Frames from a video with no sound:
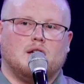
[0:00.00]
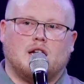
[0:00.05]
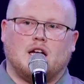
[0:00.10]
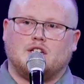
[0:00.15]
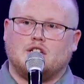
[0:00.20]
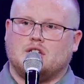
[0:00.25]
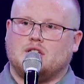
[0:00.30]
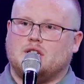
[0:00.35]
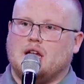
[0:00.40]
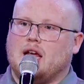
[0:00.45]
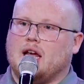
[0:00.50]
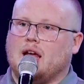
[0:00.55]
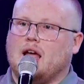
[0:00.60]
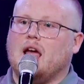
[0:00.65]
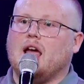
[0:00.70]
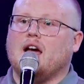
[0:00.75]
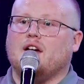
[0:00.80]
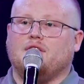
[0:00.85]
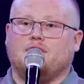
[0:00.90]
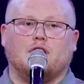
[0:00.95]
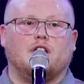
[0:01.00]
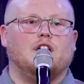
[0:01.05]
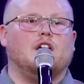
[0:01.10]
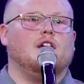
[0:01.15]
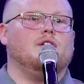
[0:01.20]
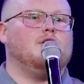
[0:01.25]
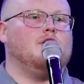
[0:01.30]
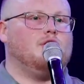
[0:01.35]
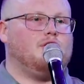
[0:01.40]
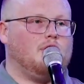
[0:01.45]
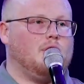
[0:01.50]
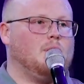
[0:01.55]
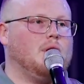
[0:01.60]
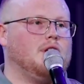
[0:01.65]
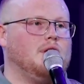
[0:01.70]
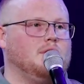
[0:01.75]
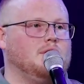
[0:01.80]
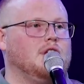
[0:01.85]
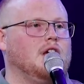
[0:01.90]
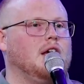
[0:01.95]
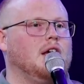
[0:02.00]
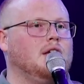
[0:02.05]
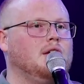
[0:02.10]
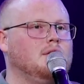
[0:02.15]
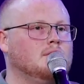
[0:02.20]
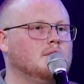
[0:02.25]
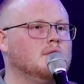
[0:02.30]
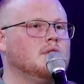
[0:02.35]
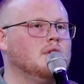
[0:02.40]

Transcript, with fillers: not just saying, hey, I forgive you for what you did,